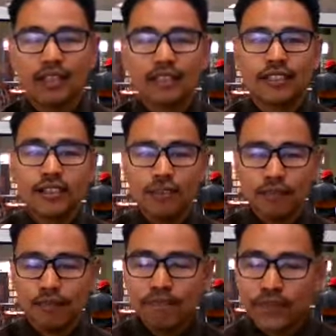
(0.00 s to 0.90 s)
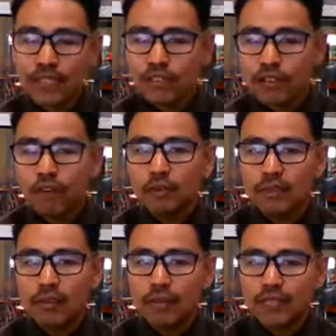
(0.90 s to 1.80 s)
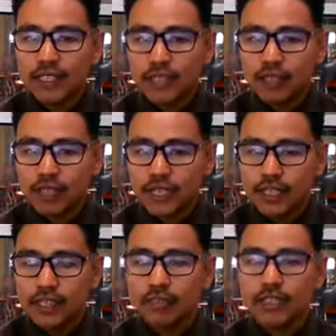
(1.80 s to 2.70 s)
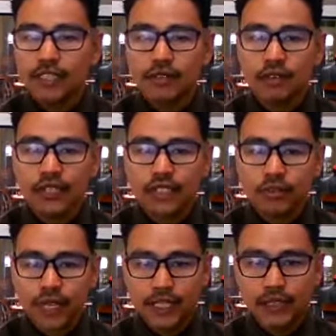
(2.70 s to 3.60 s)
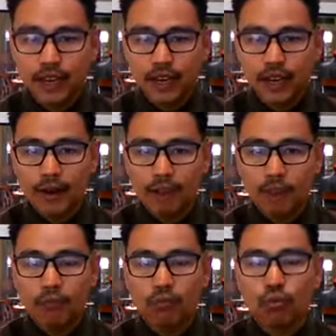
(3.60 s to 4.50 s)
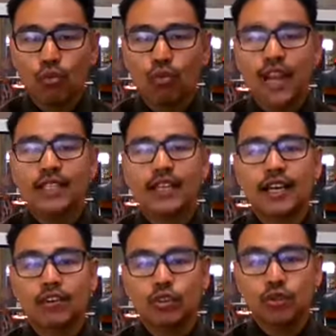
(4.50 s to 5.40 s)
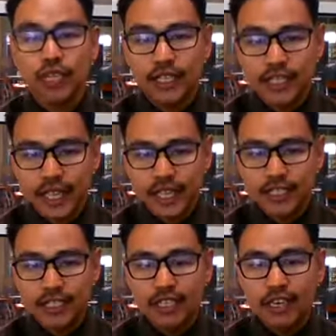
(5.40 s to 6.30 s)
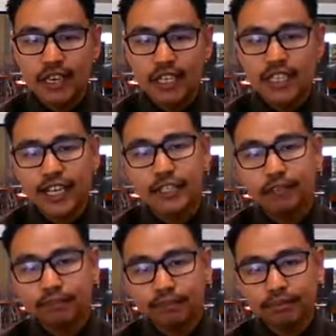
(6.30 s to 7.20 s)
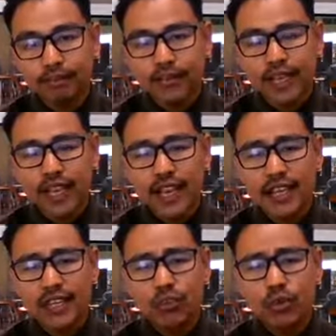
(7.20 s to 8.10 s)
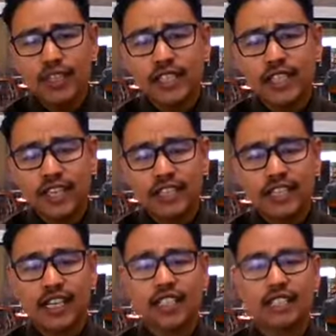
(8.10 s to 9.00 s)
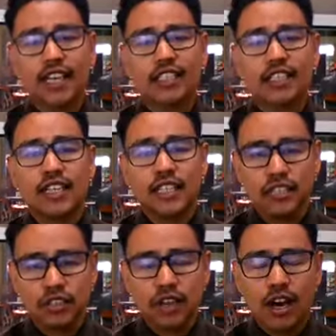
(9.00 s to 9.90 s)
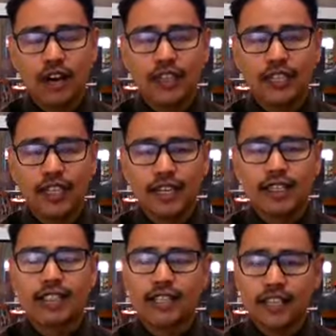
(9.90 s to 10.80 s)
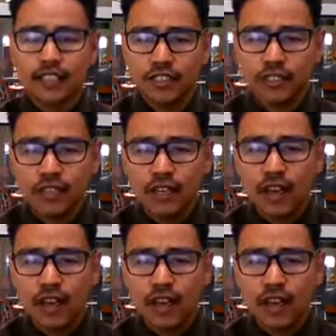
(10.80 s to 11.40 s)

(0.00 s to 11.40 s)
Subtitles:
So there's 3 forms of payment that you can receive your financial aid. Right now you can get a check, and with a check, the check is actually issued on that scheduled